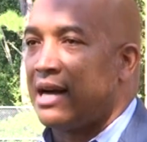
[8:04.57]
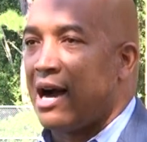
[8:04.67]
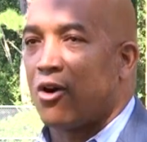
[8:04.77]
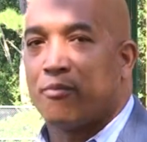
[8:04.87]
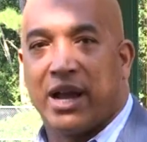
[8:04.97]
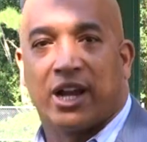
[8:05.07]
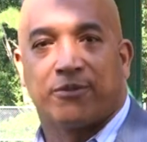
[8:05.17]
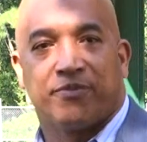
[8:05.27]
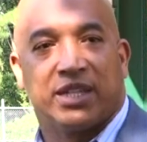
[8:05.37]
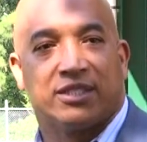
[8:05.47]
our mayor.
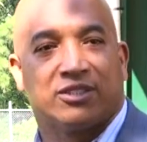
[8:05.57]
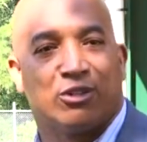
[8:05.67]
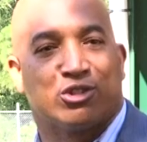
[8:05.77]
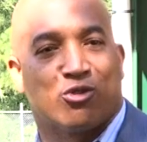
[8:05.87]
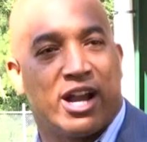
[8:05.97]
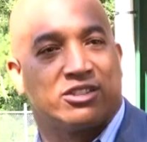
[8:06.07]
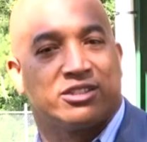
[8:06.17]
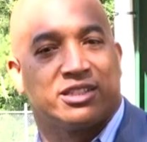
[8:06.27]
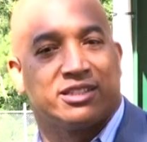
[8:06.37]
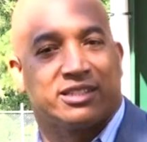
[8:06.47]
He is no stranger
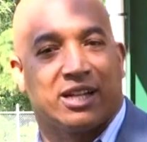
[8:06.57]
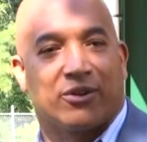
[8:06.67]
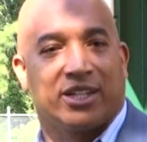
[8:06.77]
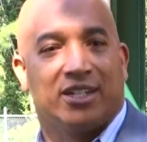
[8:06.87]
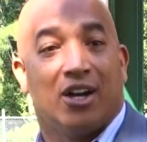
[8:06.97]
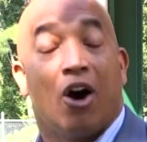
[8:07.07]
to this area.